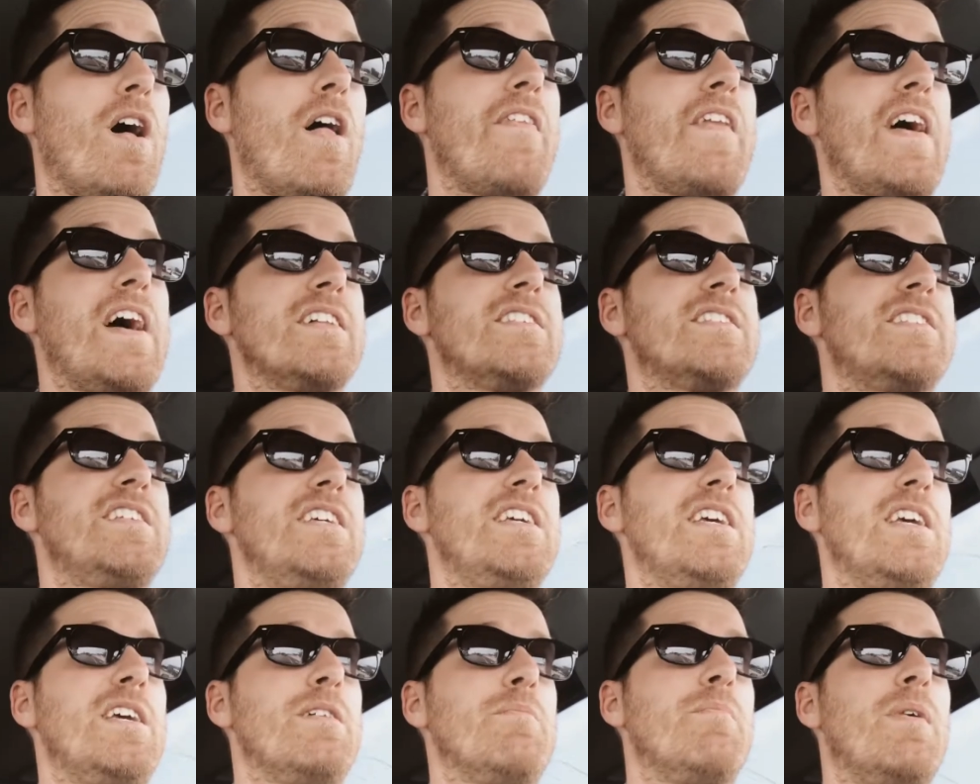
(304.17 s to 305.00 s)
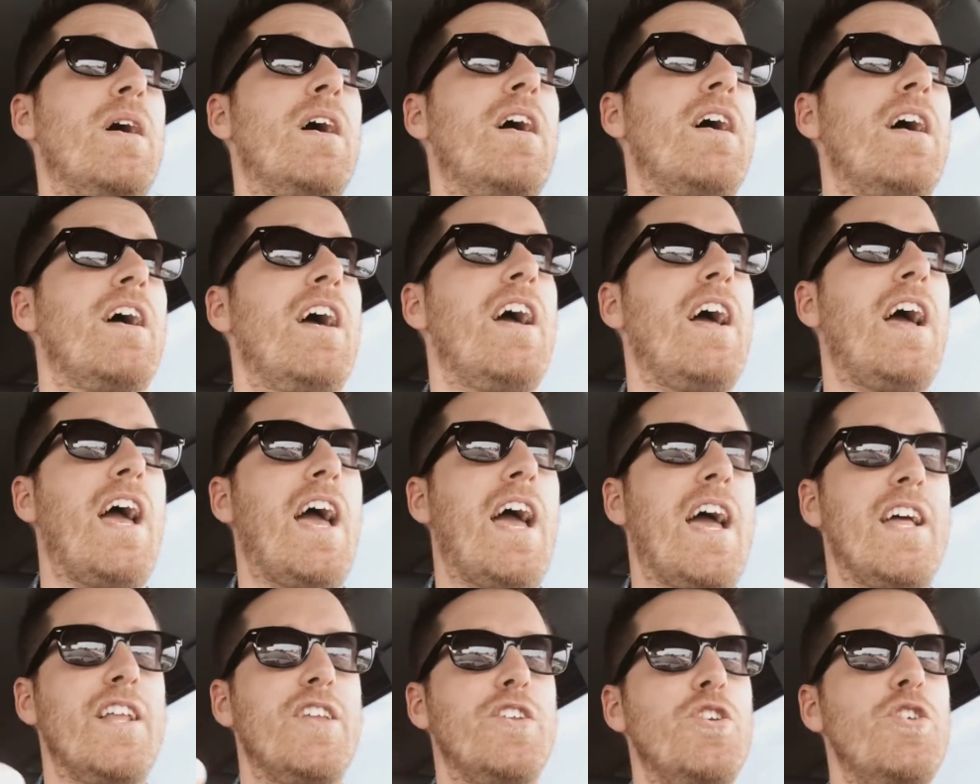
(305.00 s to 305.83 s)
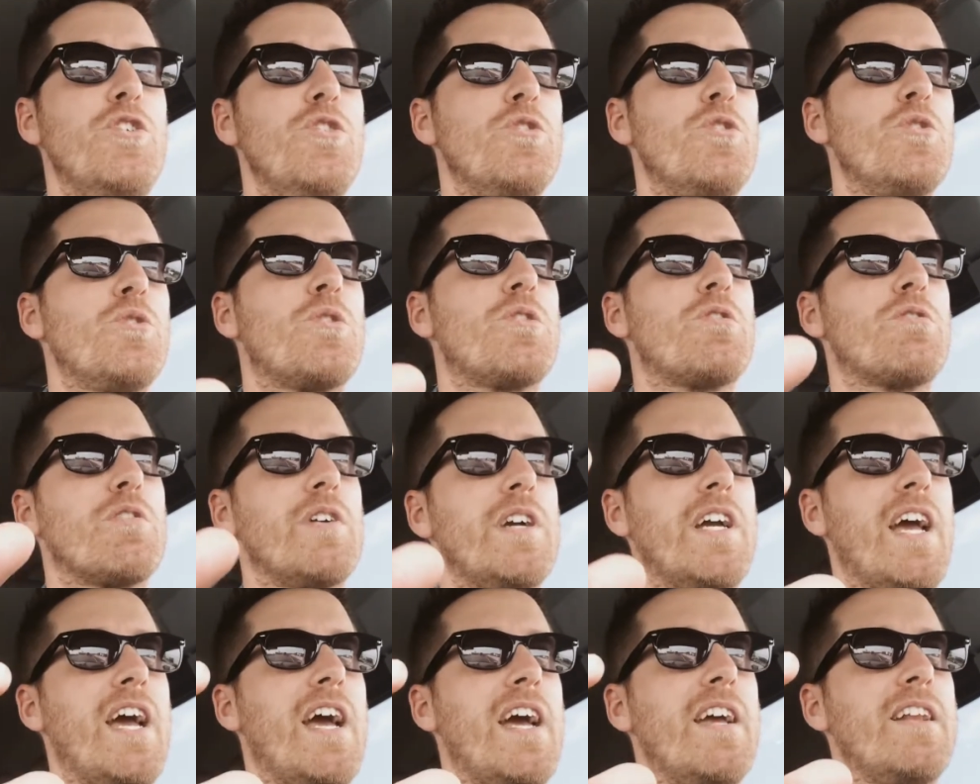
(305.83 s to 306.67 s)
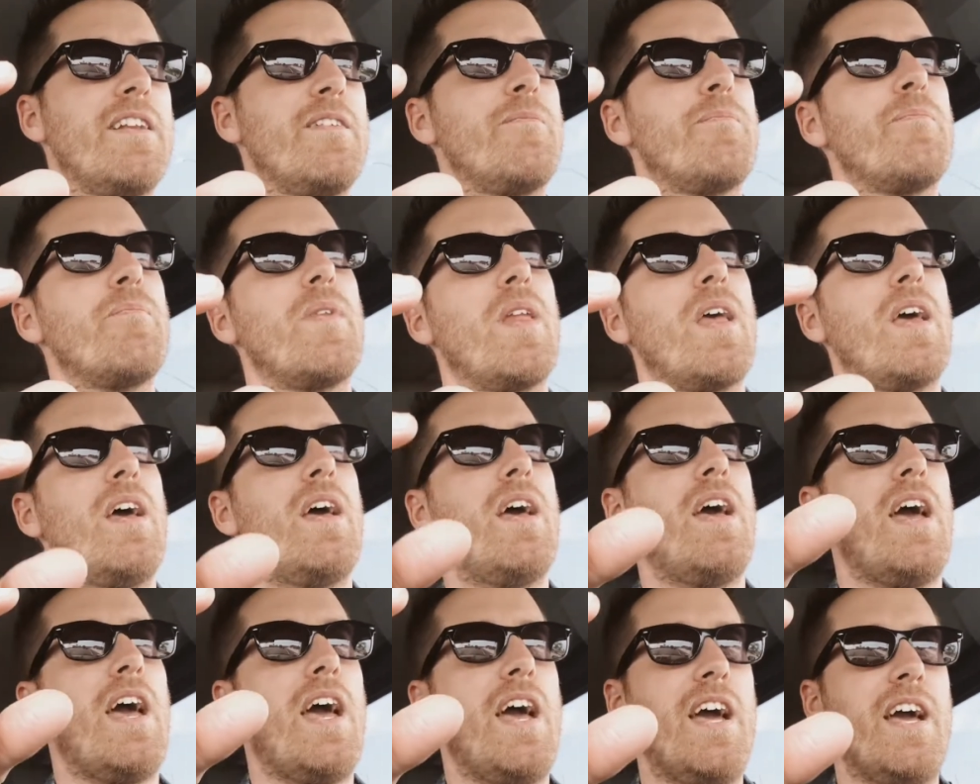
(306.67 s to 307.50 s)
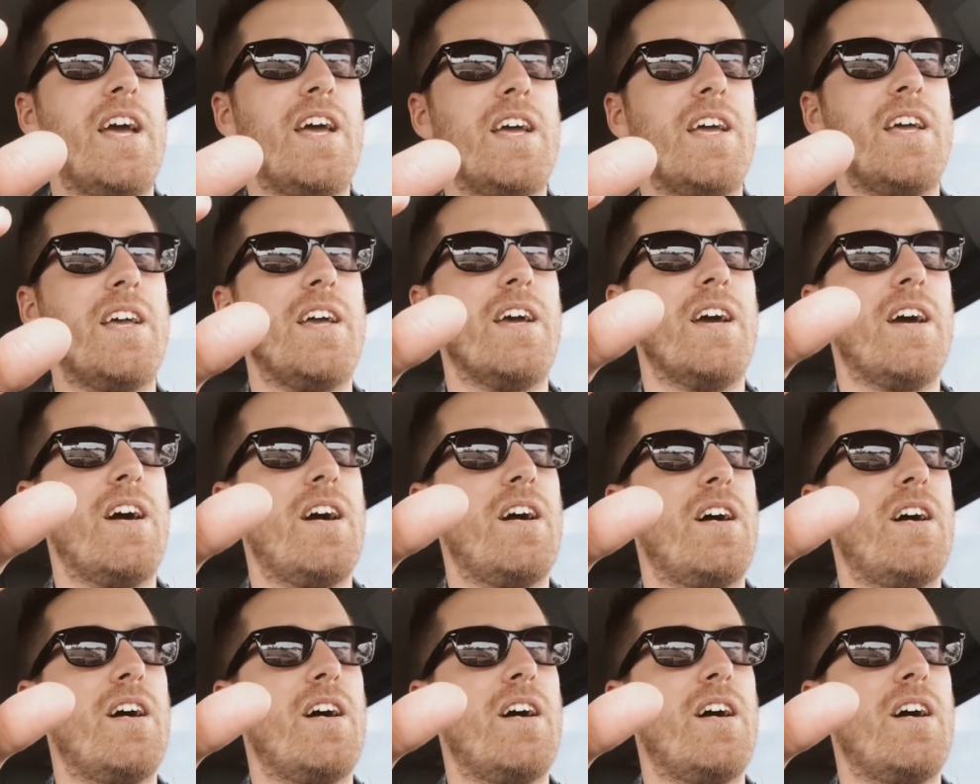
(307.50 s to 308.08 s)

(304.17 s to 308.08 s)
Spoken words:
on that team, and you create a